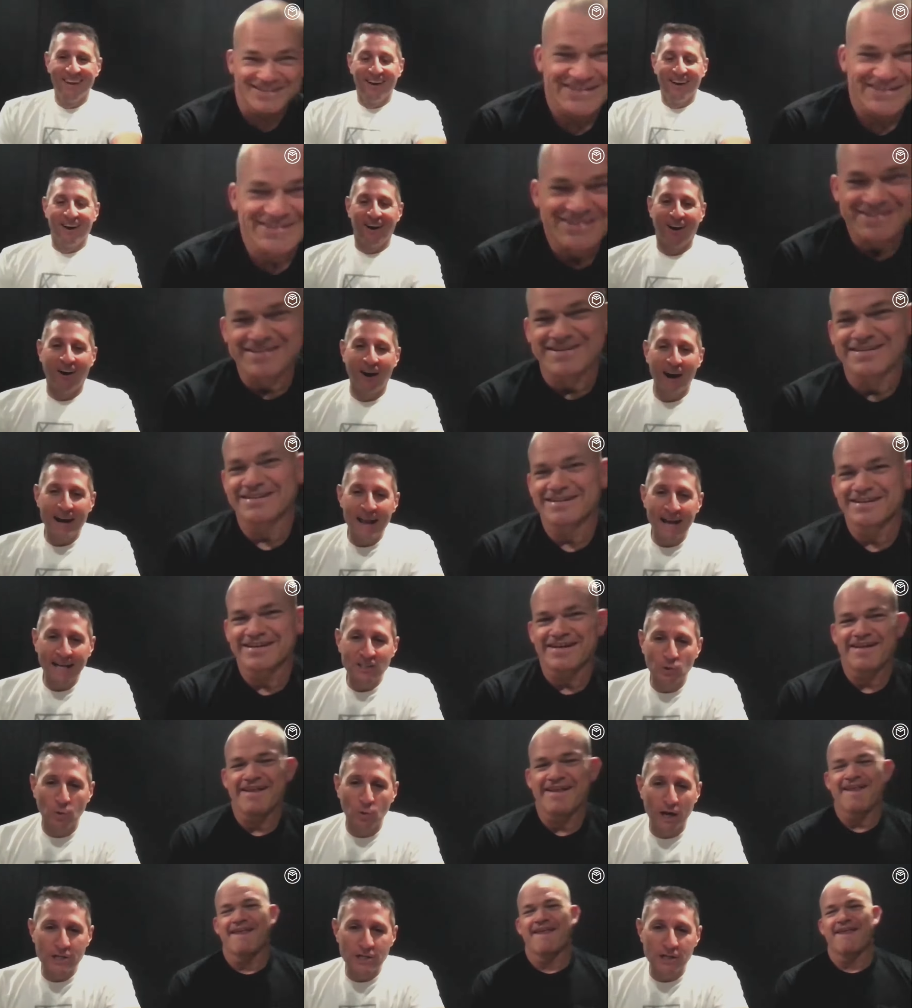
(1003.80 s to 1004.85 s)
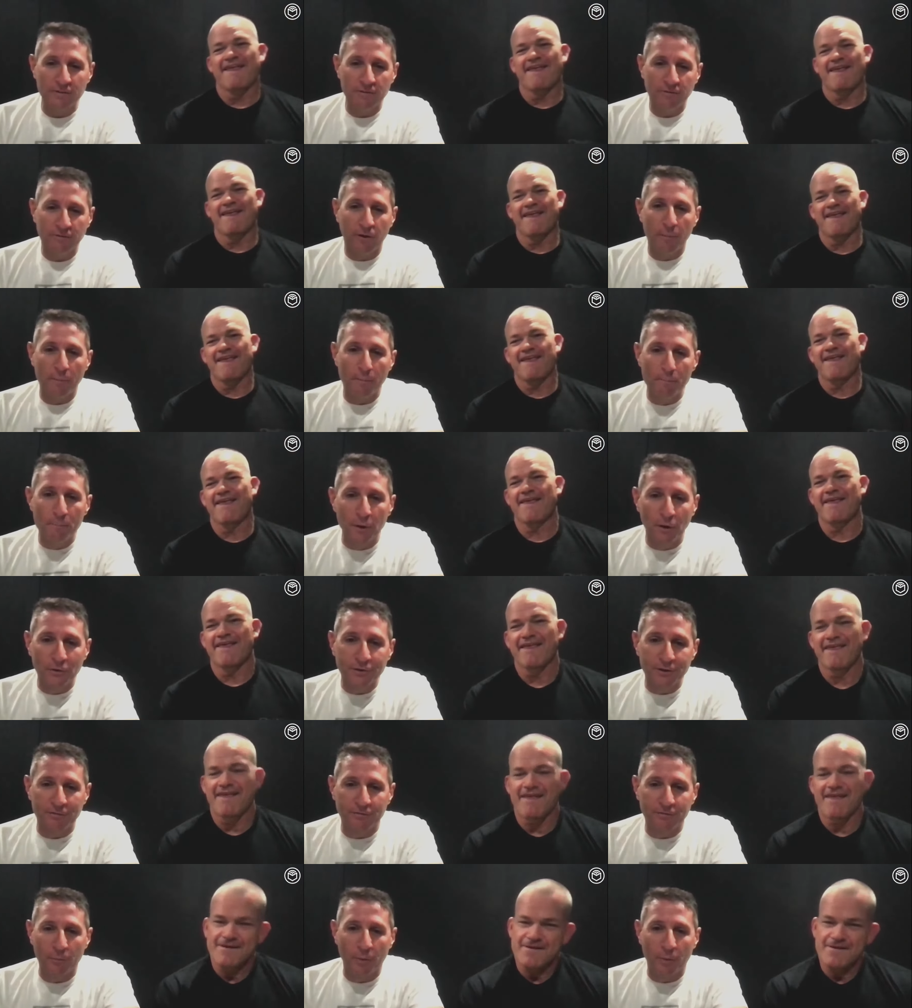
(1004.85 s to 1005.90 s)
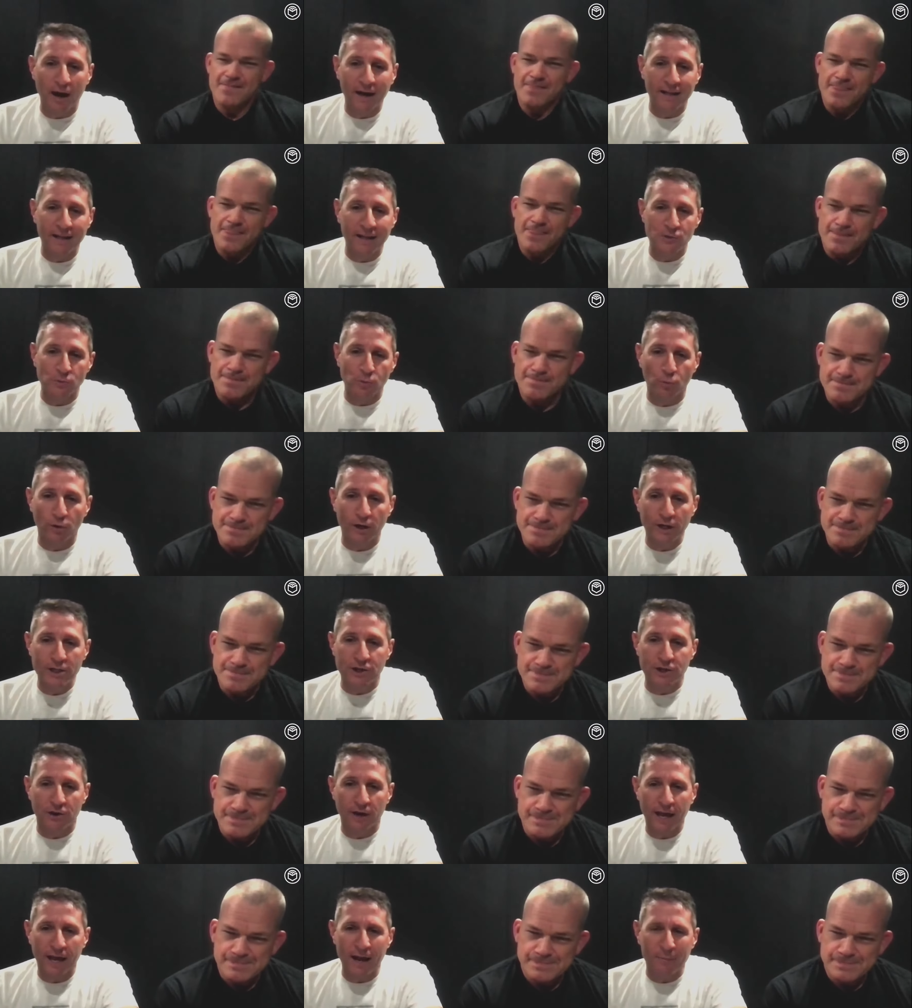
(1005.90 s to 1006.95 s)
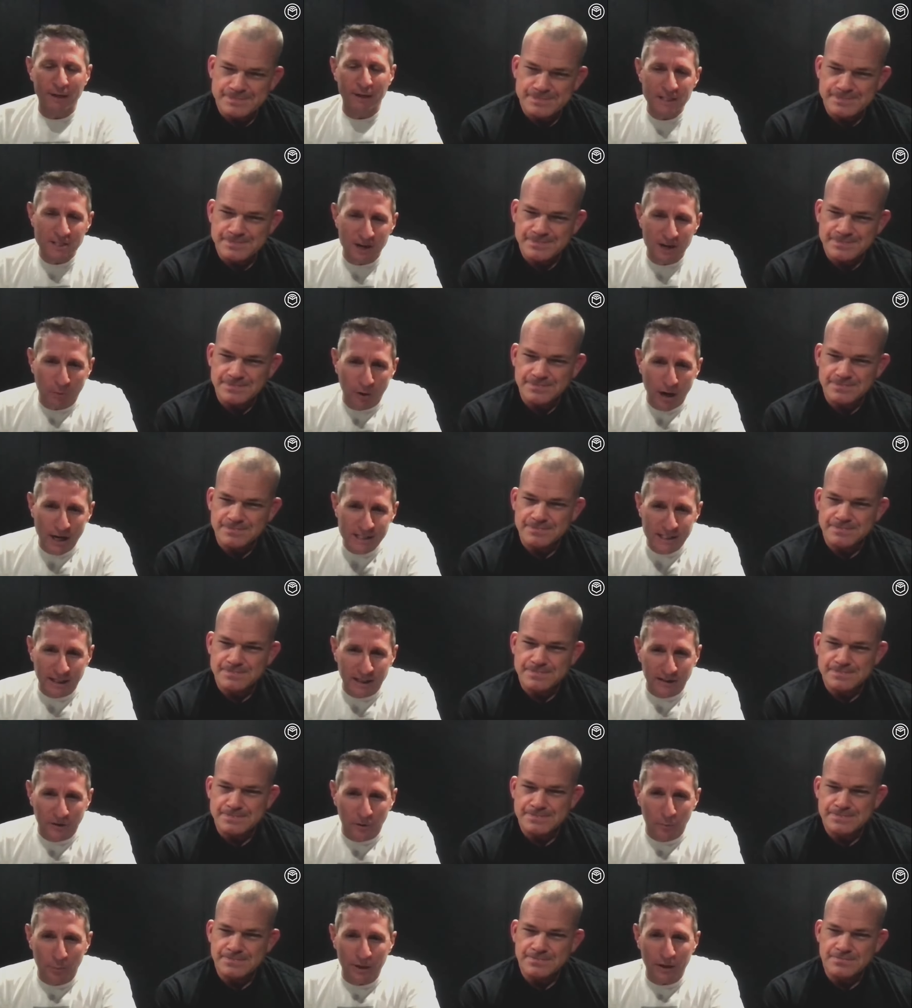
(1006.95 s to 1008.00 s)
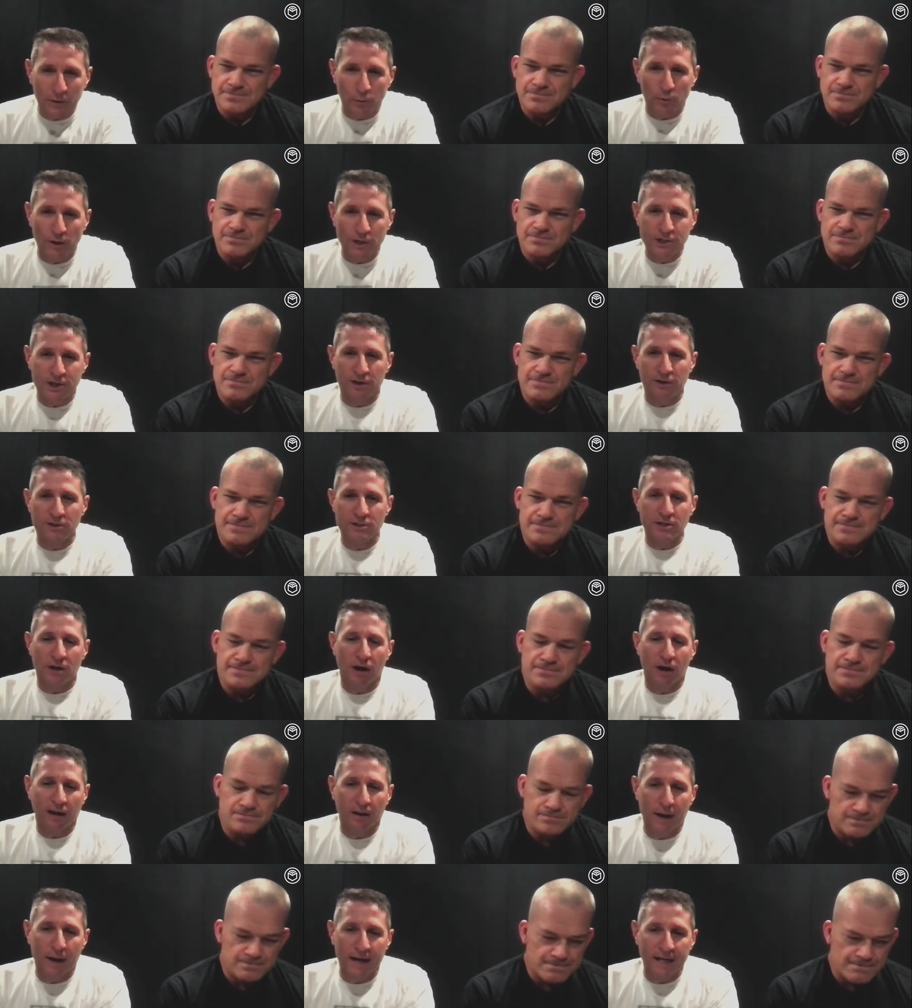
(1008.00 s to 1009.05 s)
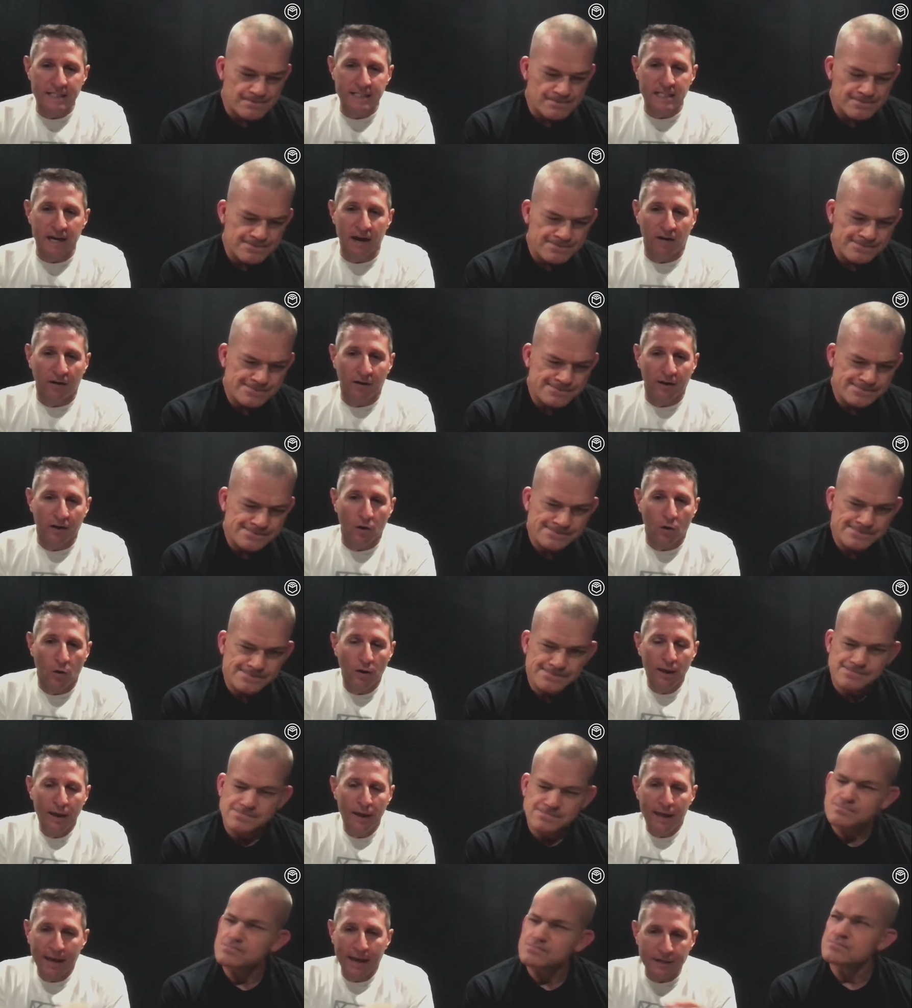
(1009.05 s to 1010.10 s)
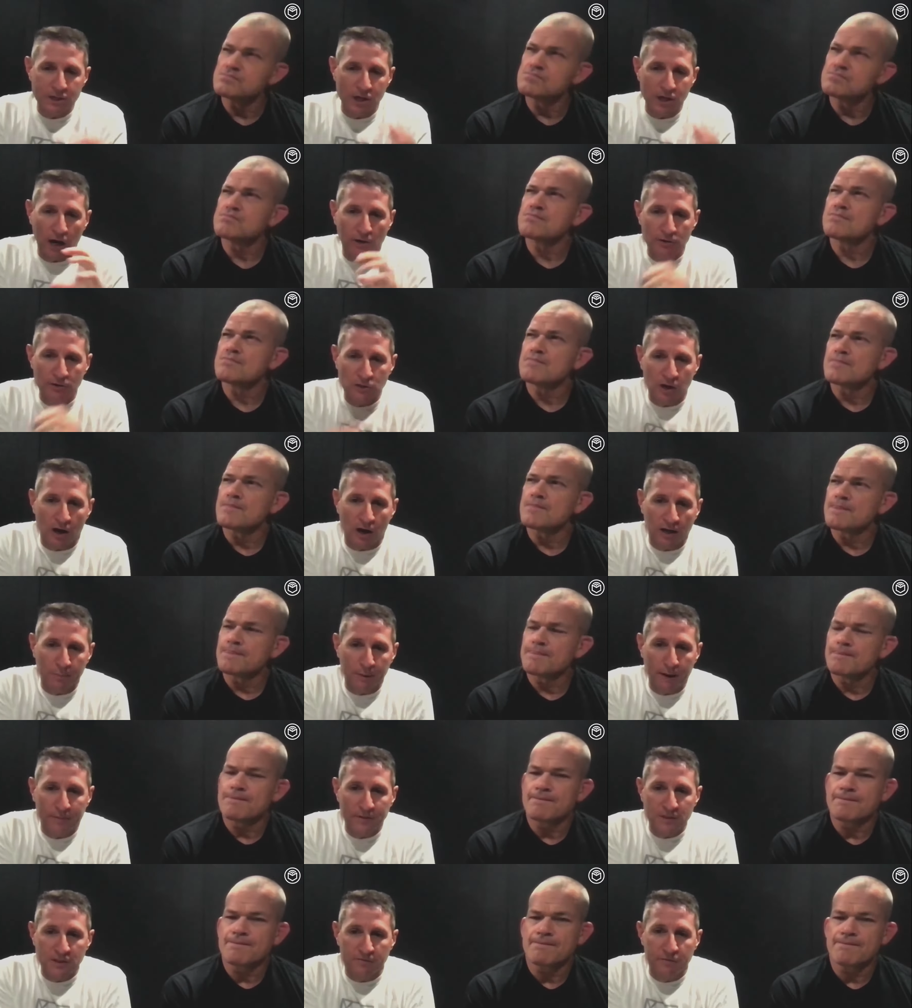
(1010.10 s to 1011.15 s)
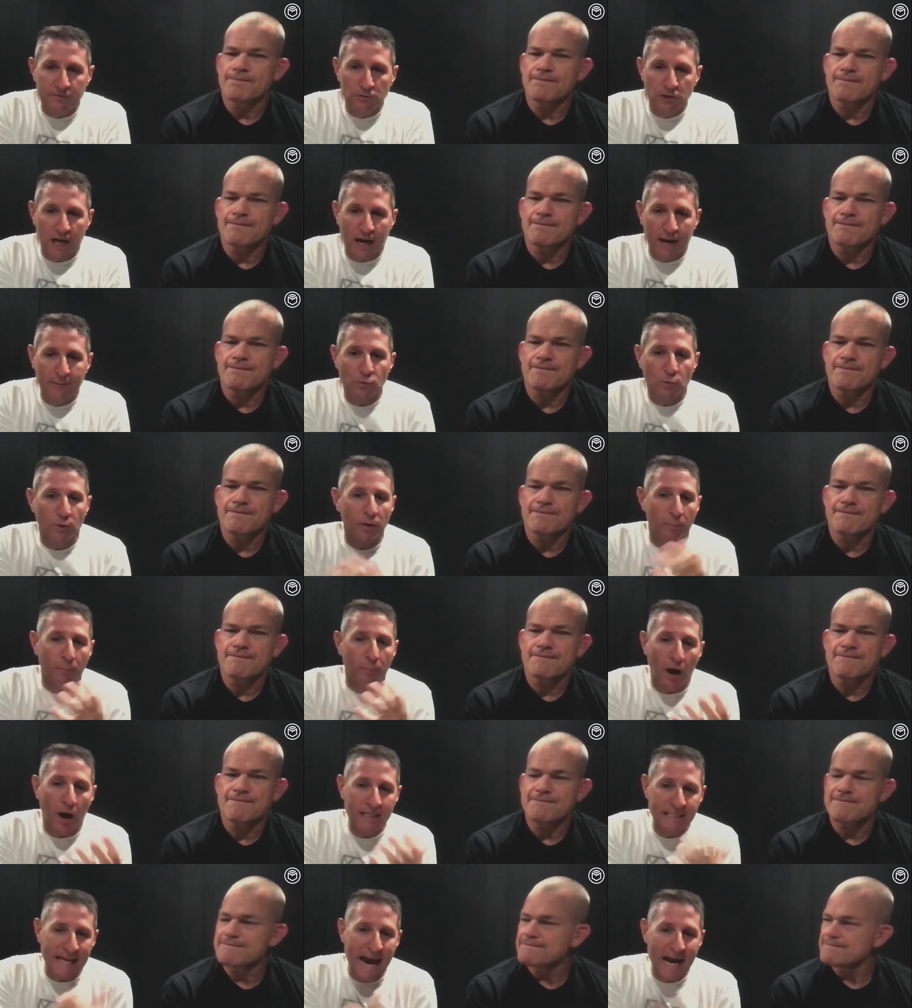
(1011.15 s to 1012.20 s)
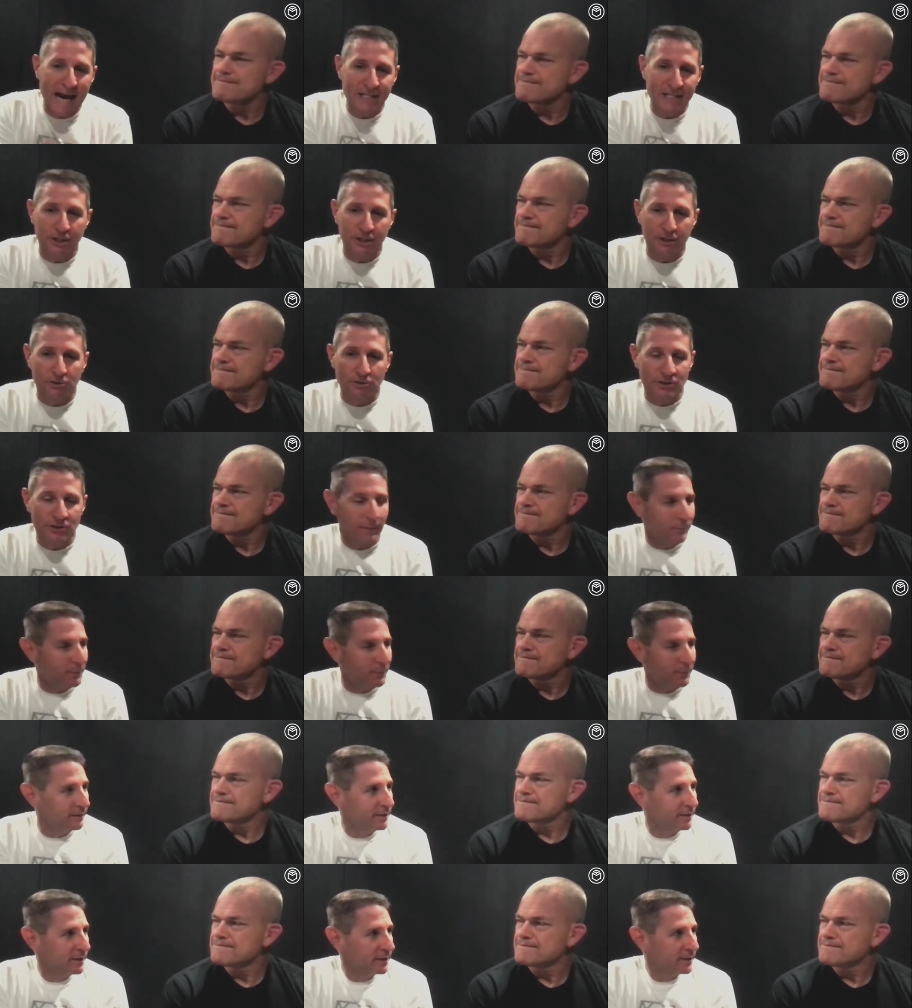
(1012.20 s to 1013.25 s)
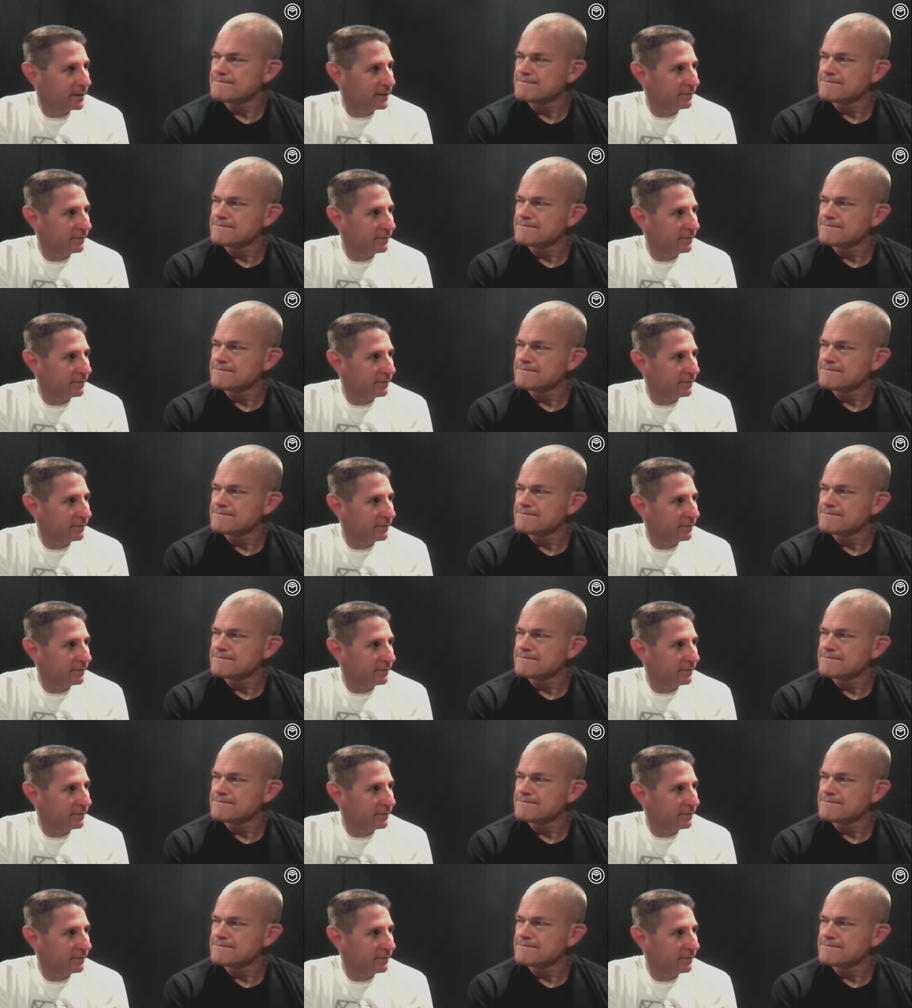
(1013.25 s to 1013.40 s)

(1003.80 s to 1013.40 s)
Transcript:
Speaker 1: All right, next question from Milton, Vermont is Richard. Hey, I'm going to summarize it a little bit. Richard is talking about a scenario, and Jocko's talked about this a few times. When the boss asks you to do something,